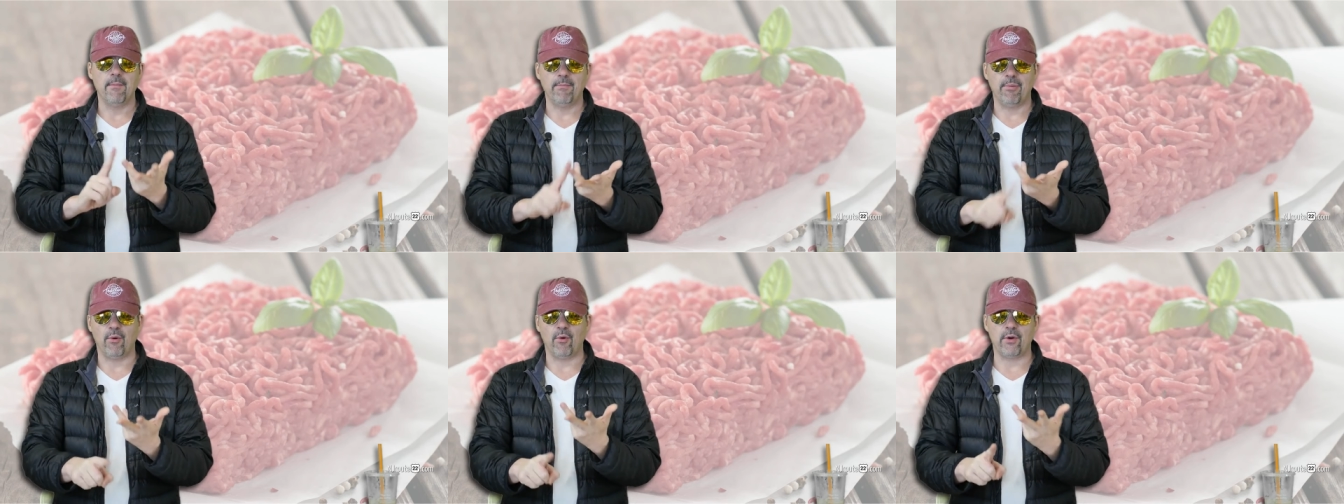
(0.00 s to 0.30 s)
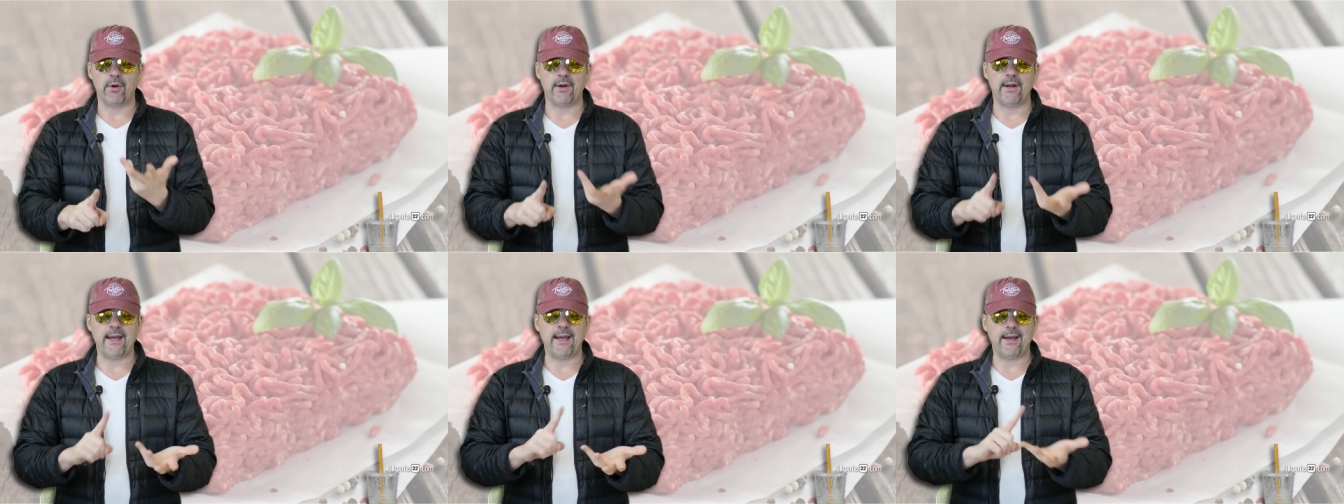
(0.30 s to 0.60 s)

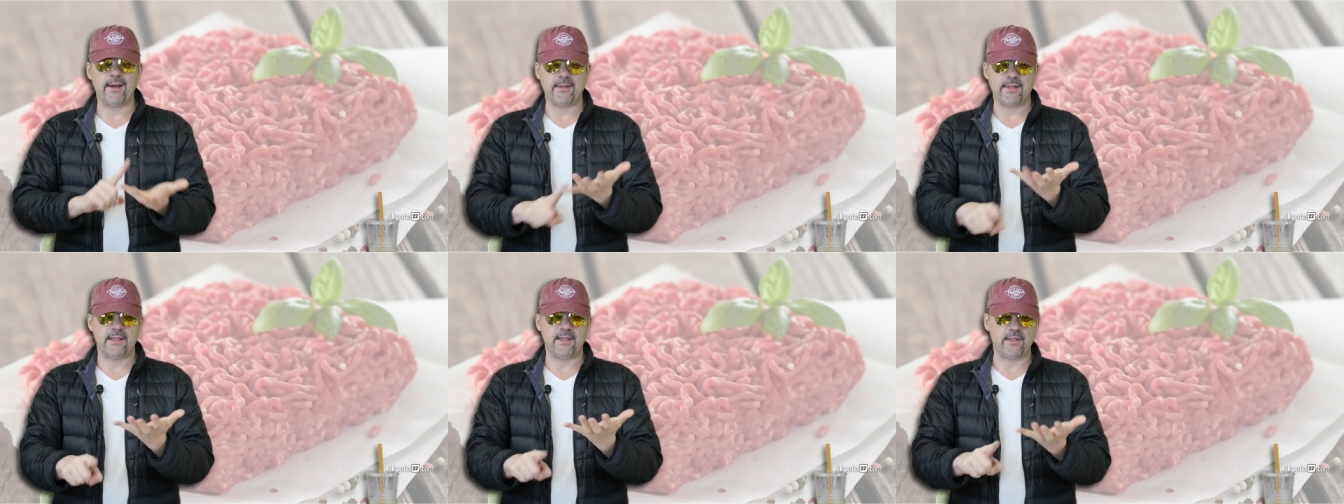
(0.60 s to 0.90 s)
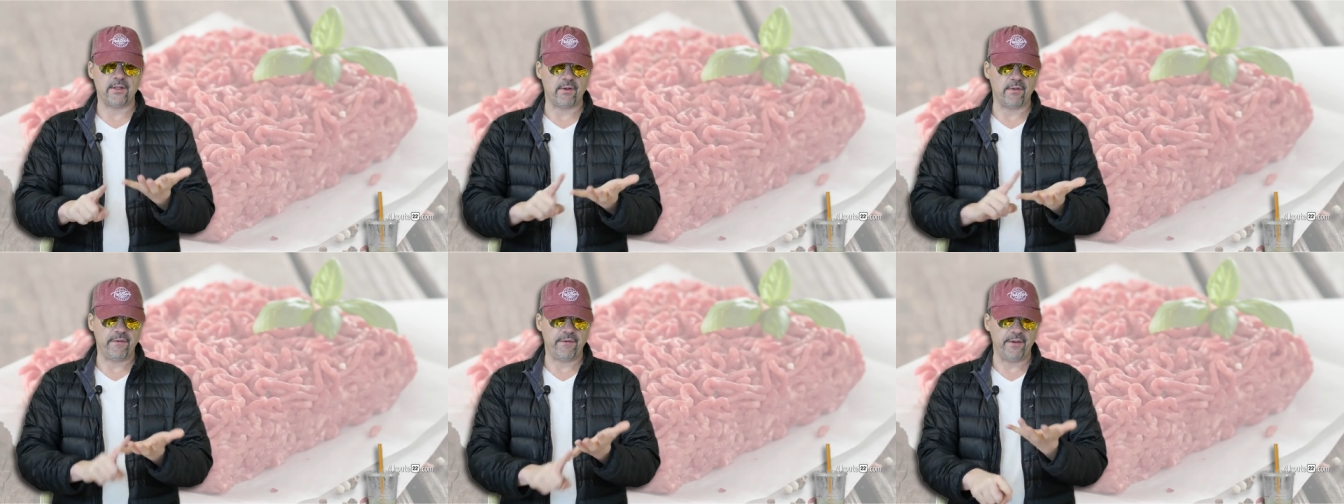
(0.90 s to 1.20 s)

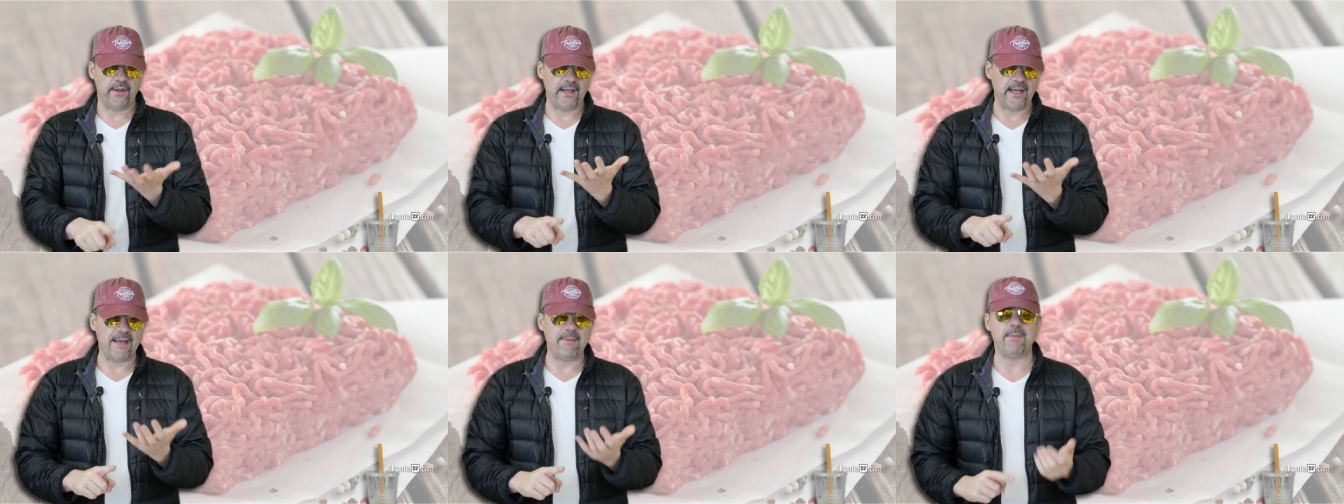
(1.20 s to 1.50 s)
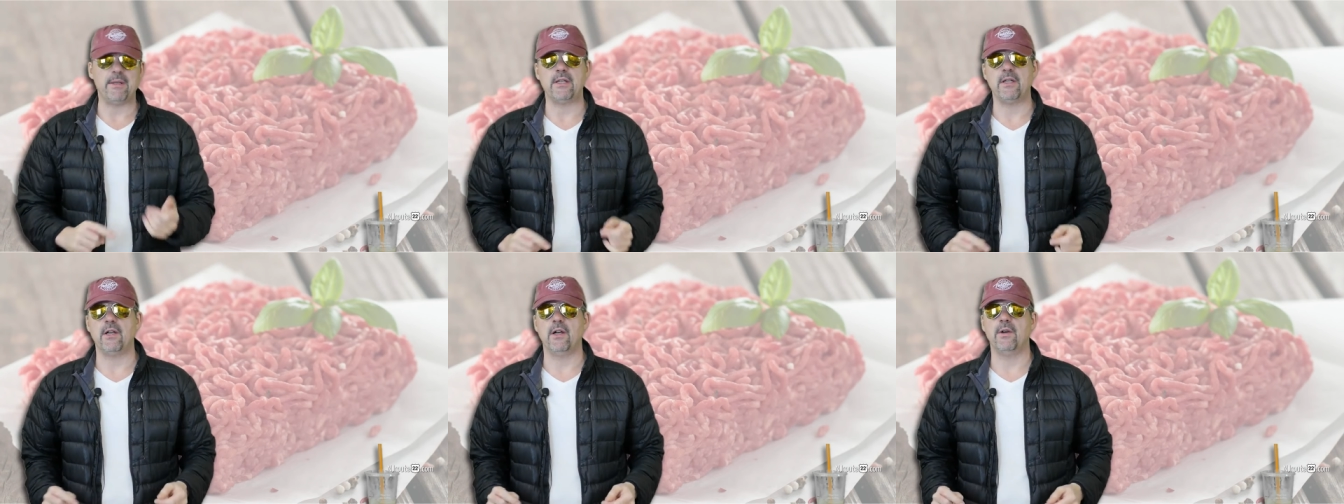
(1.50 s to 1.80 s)
porterhouses or filet
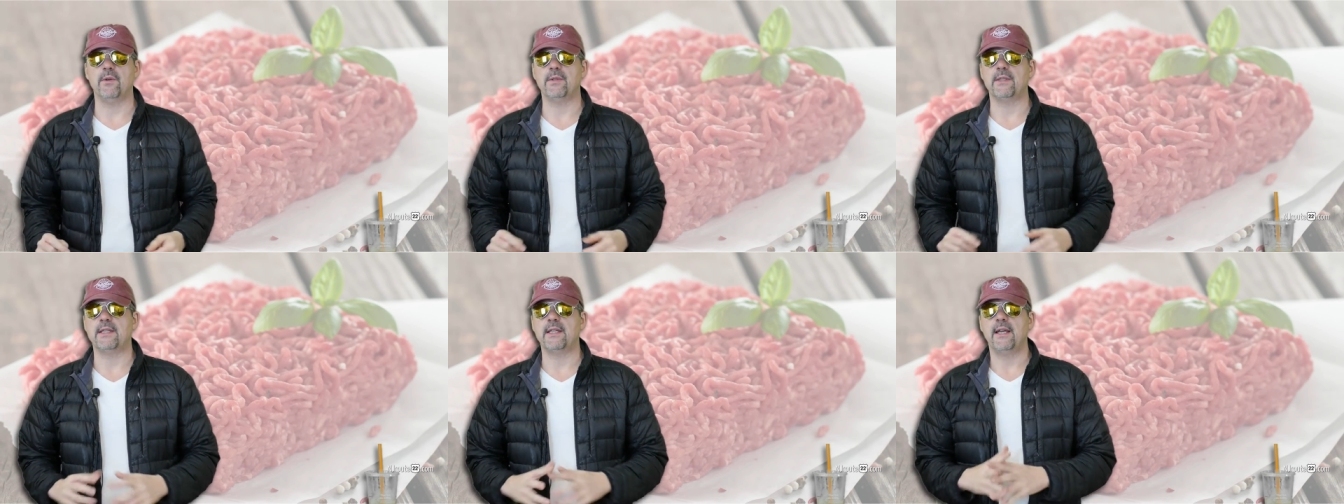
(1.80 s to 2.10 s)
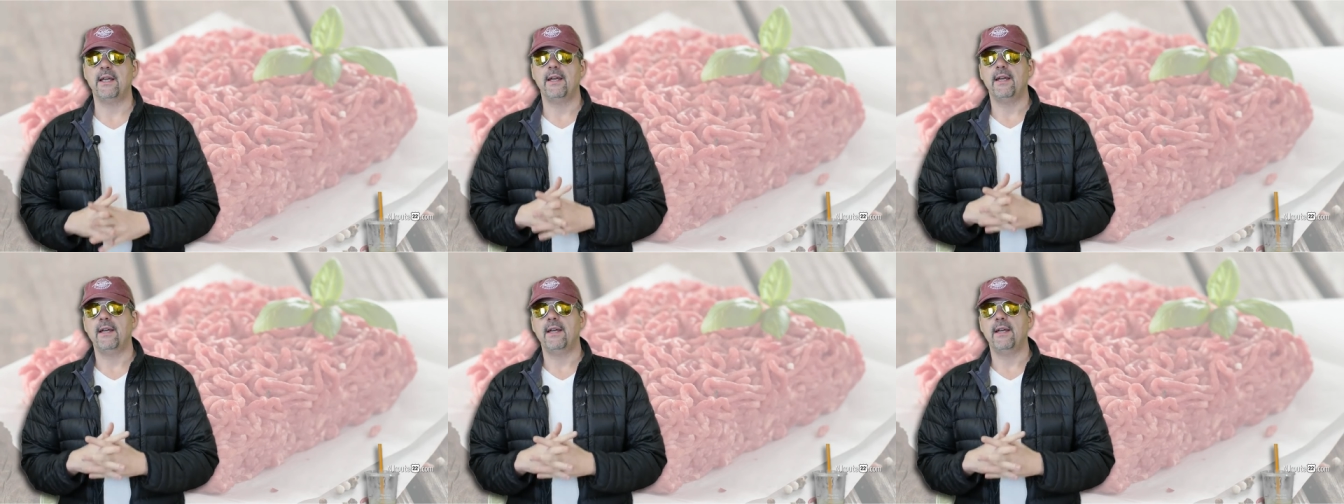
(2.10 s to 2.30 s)
mignons.